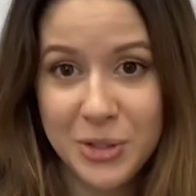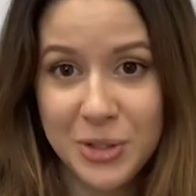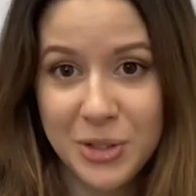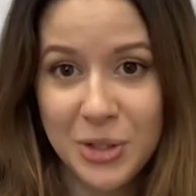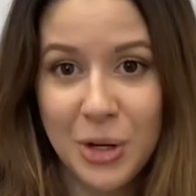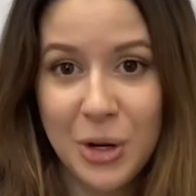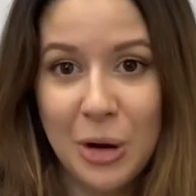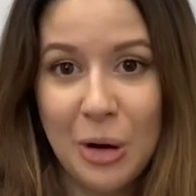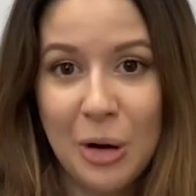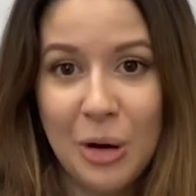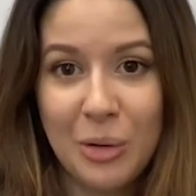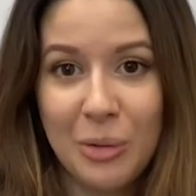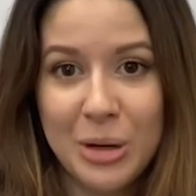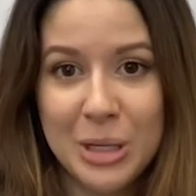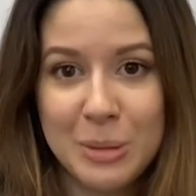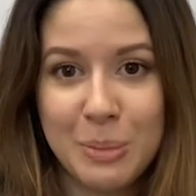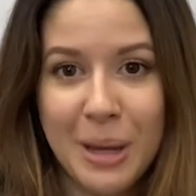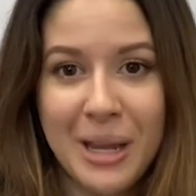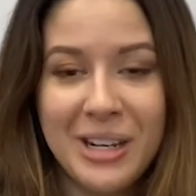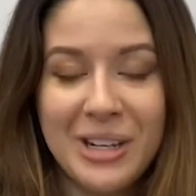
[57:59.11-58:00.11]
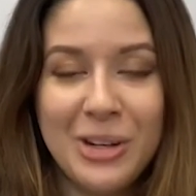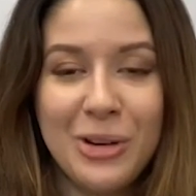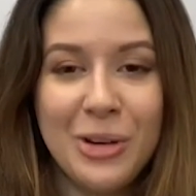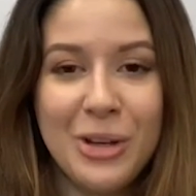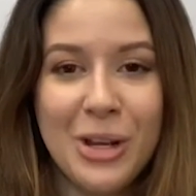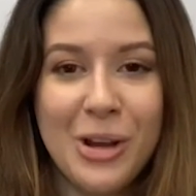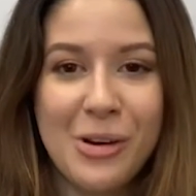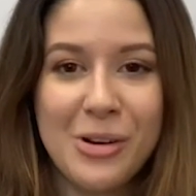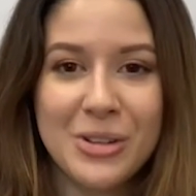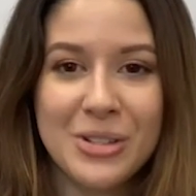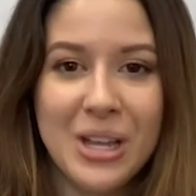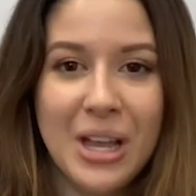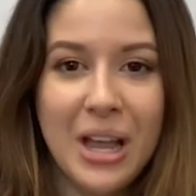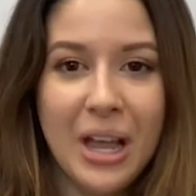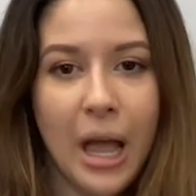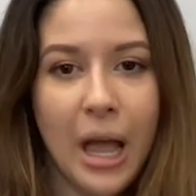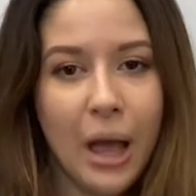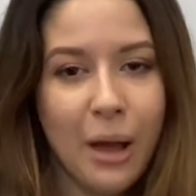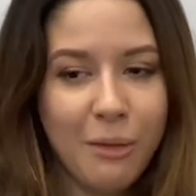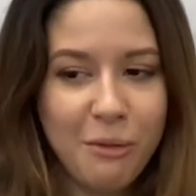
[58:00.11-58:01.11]
So we spent New Year's
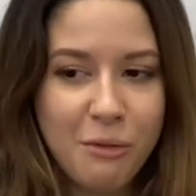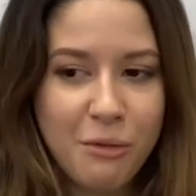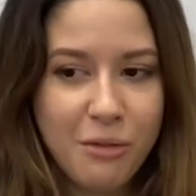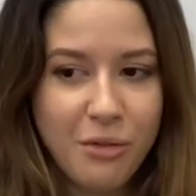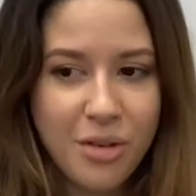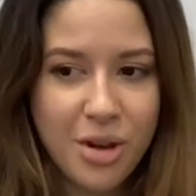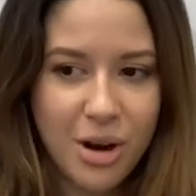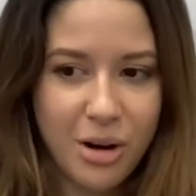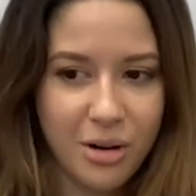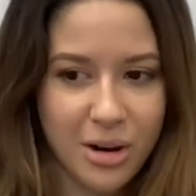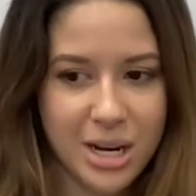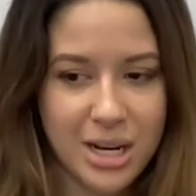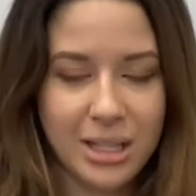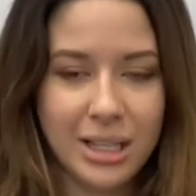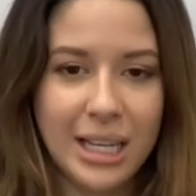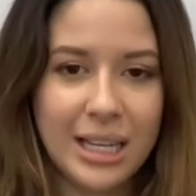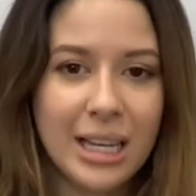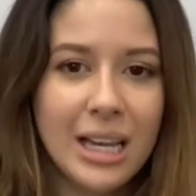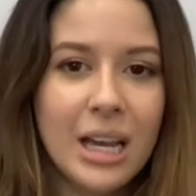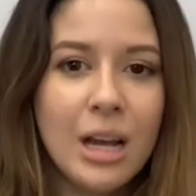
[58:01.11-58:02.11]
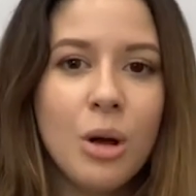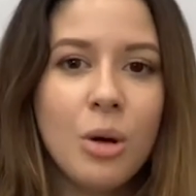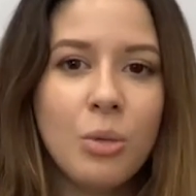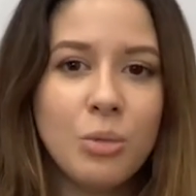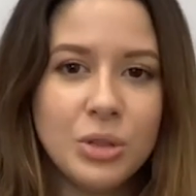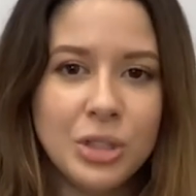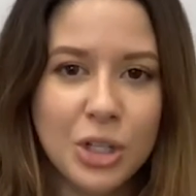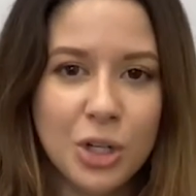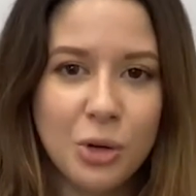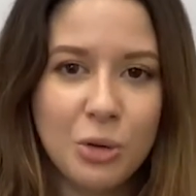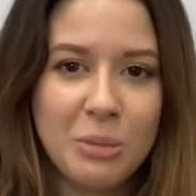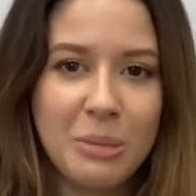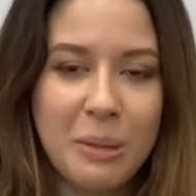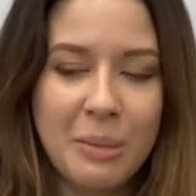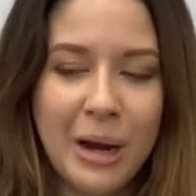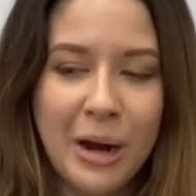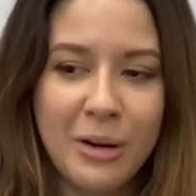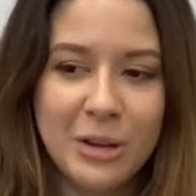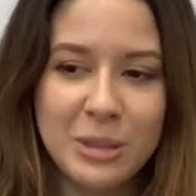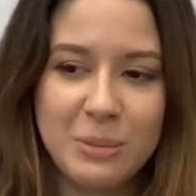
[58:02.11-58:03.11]
very, like, dinner with my
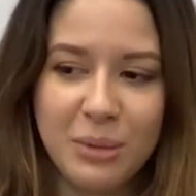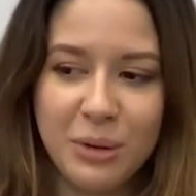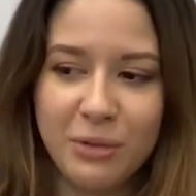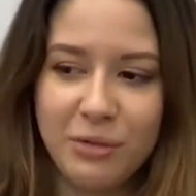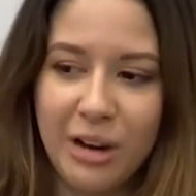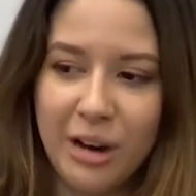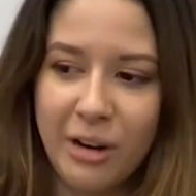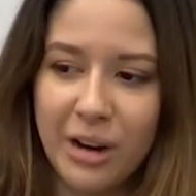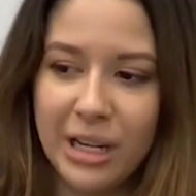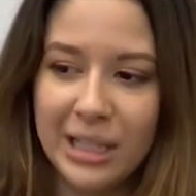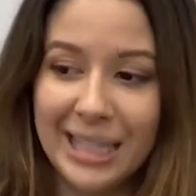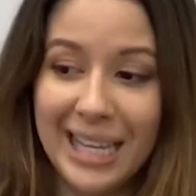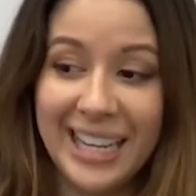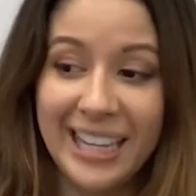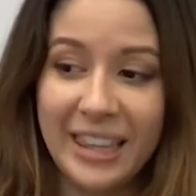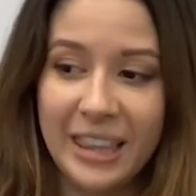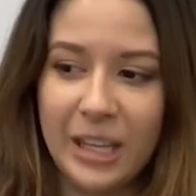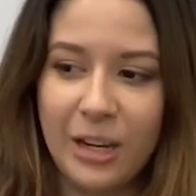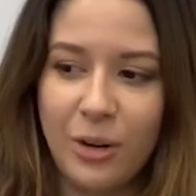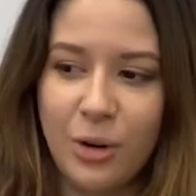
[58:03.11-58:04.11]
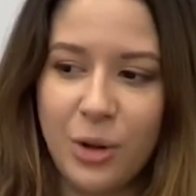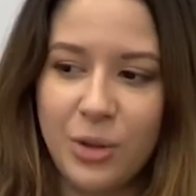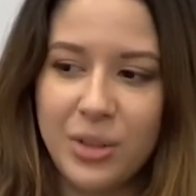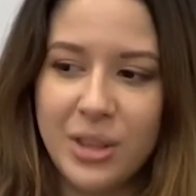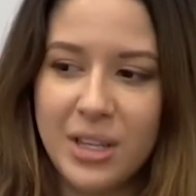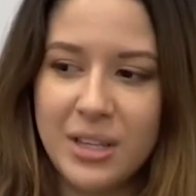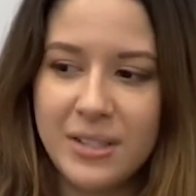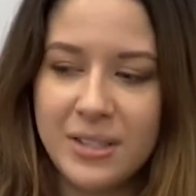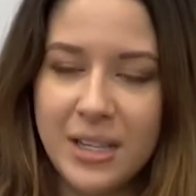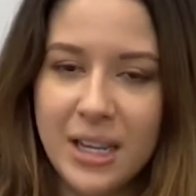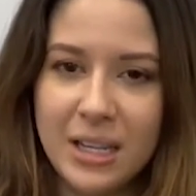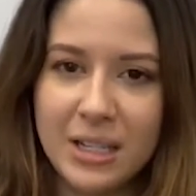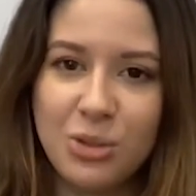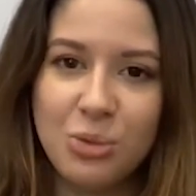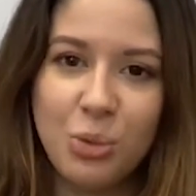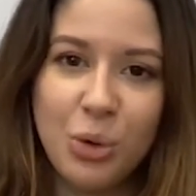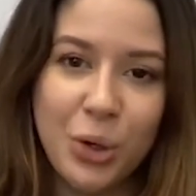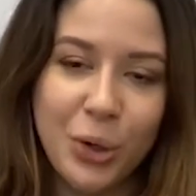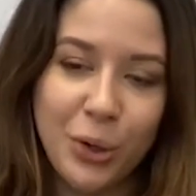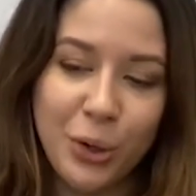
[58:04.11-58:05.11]
parents, but very like they're on this
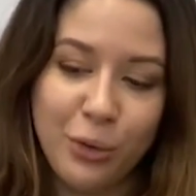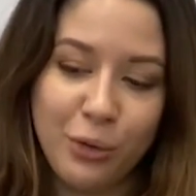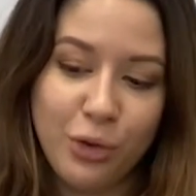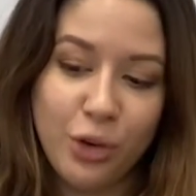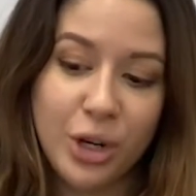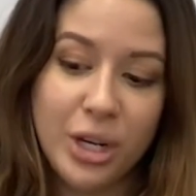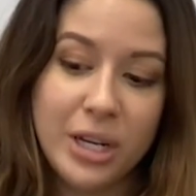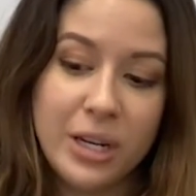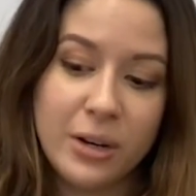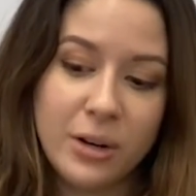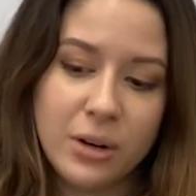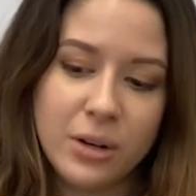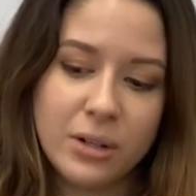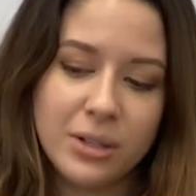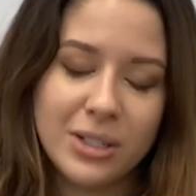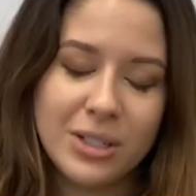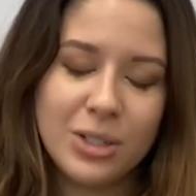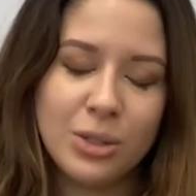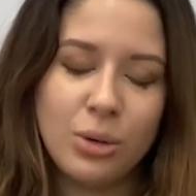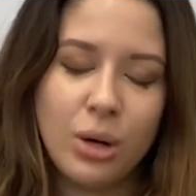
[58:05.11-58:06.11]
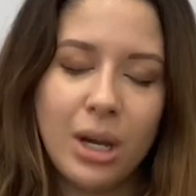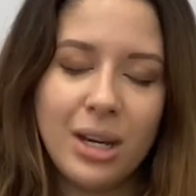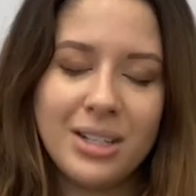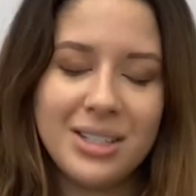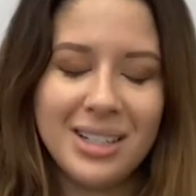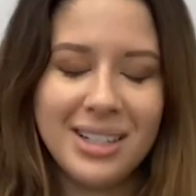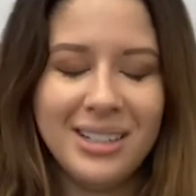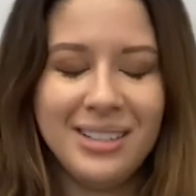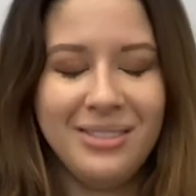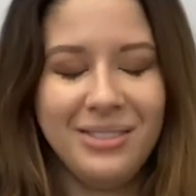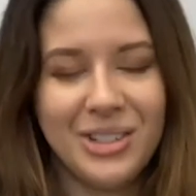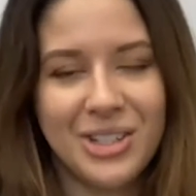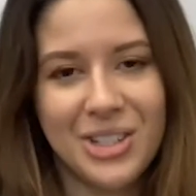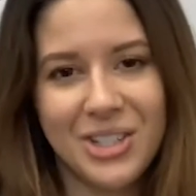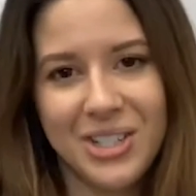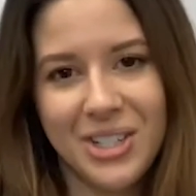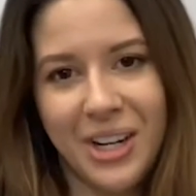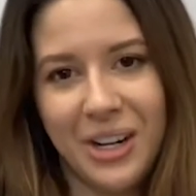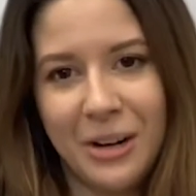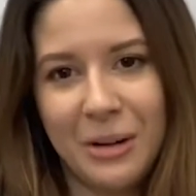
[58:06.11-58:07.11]
end, we're over here situation,
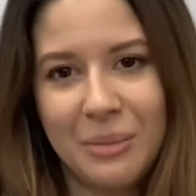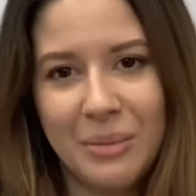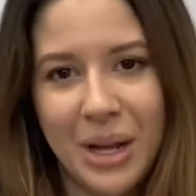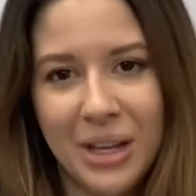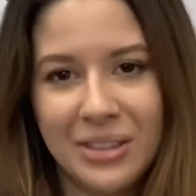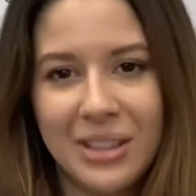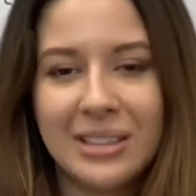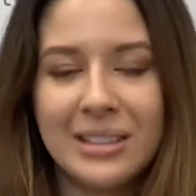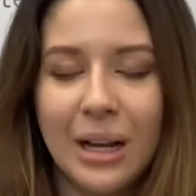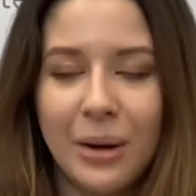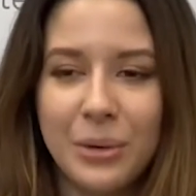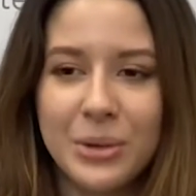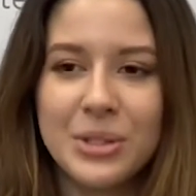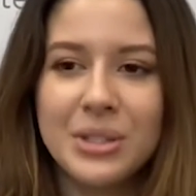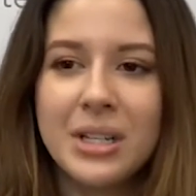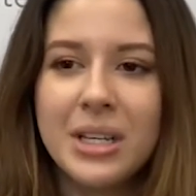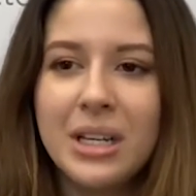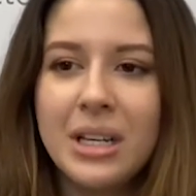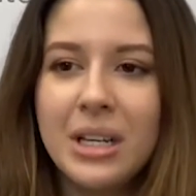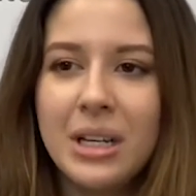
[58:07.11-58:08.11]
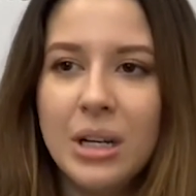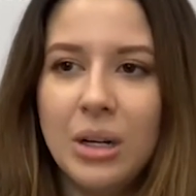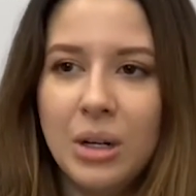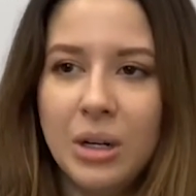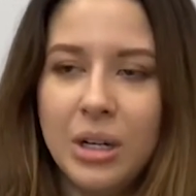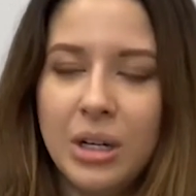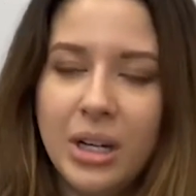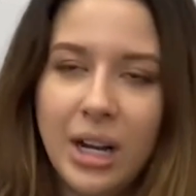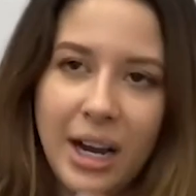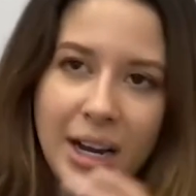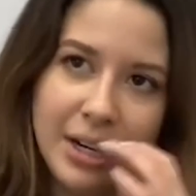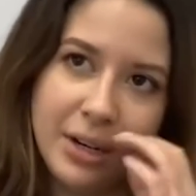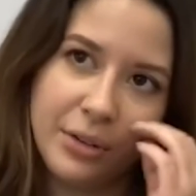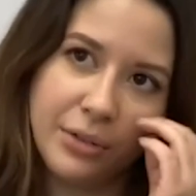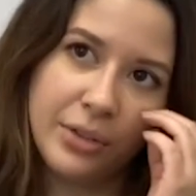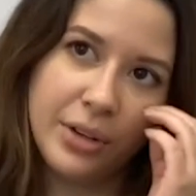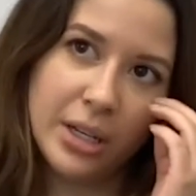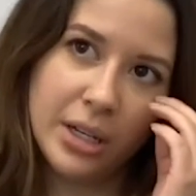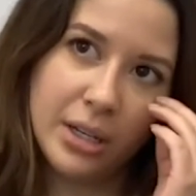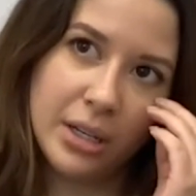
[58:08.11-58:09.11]
which I think that was kind
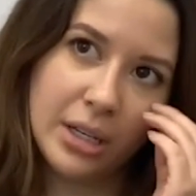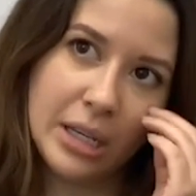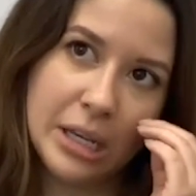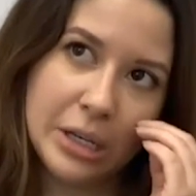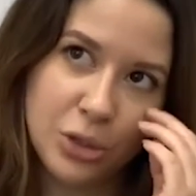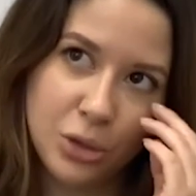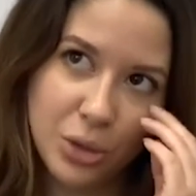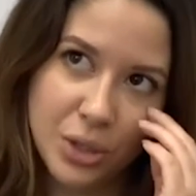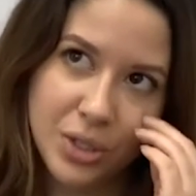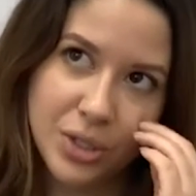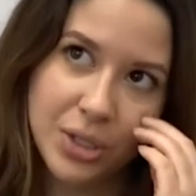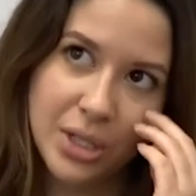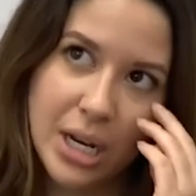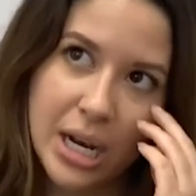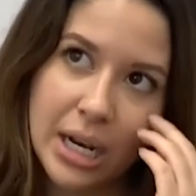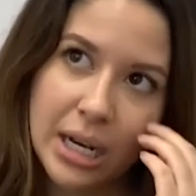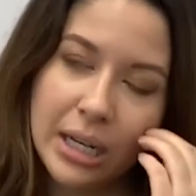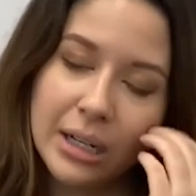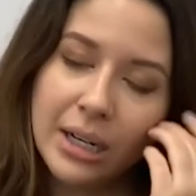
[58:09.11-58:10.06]
of interesting.